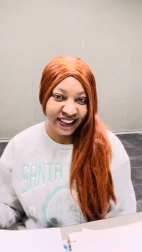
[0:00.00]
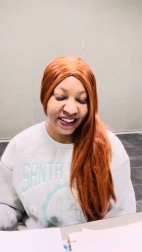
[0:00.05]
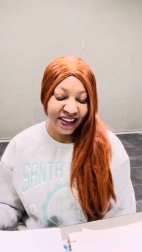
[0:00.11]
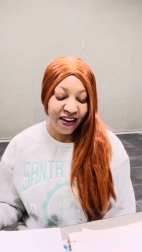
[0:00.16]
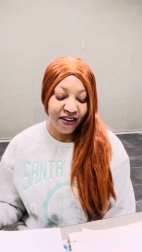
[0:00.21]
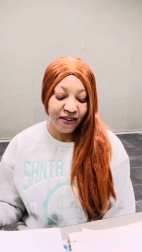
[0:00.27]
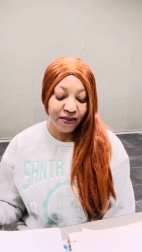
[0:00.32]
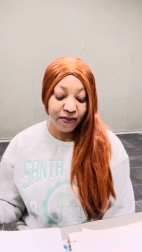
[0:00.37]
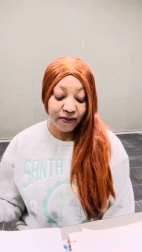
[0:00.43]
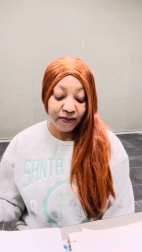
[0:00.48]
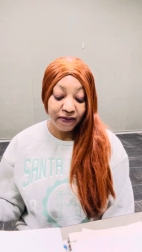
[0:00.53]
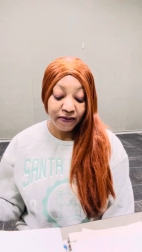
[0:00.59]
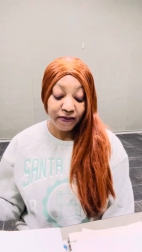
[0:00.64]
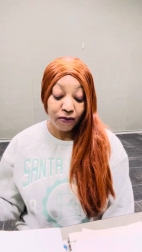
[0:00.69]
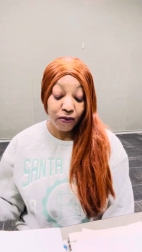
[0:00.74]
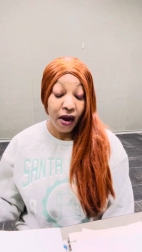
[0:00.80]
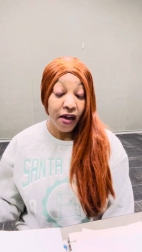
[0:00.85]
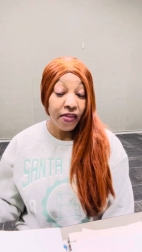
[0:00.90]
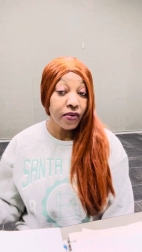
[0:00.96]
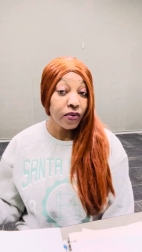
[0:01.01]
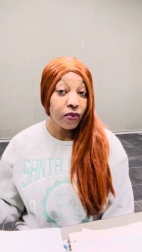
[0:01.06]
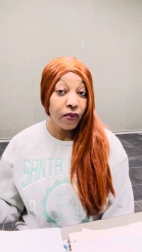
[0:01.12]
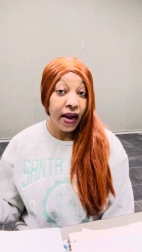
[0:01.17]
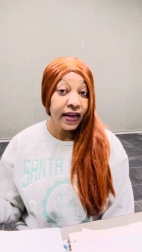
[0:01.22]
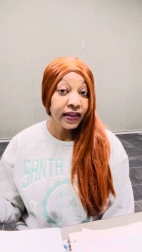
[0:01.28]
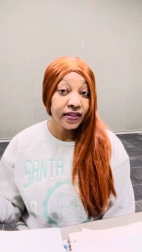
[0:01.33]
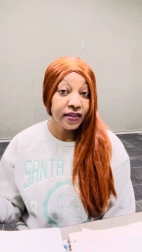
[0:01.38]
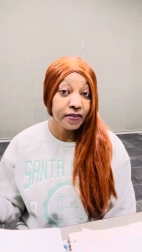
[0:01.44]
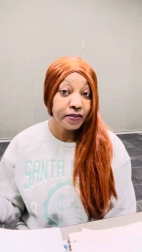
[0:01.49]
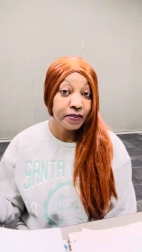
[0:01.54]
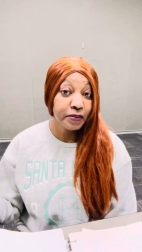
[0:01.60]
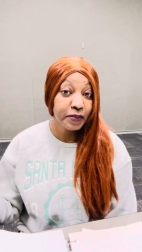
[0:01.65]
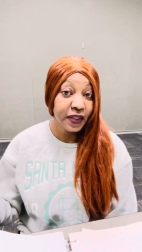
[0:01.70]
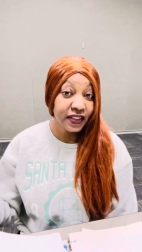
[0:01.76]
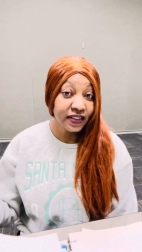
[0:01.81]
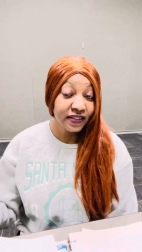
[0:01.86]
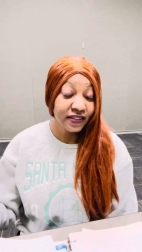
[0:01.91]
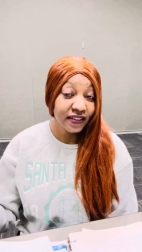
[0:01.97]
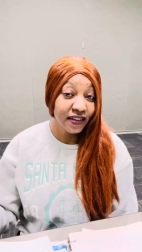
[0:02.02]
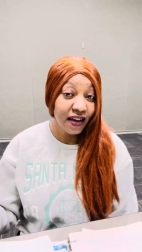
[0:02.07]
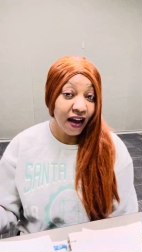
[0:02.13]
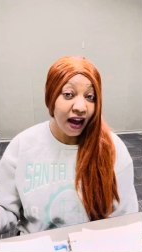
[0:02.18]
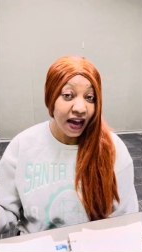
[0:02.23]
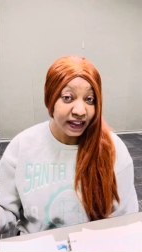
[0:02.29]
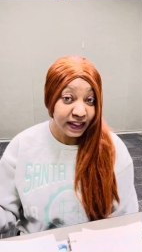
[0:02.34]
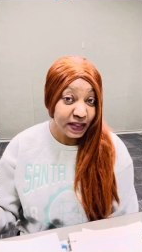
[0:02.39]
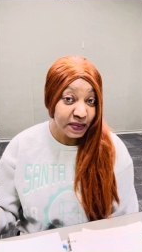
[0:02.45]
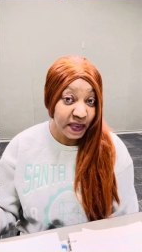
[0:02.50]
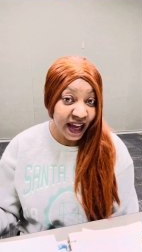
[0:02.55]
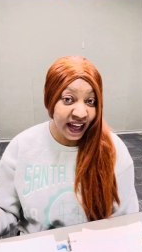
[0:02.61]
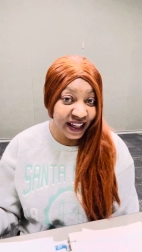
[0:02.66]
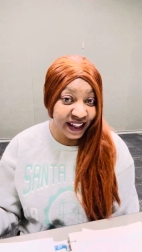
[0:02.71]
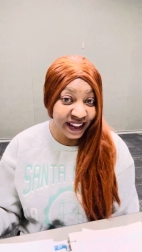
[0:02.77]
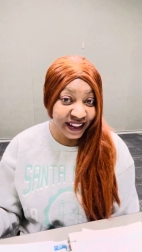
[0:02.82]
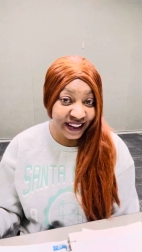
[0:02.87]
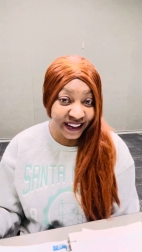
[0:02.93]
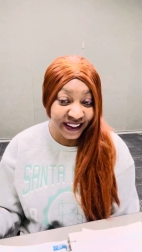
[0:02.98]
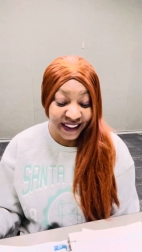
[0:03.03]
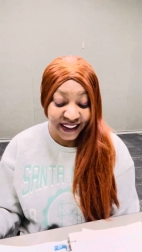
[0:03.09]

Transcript: are rather random but highly paid.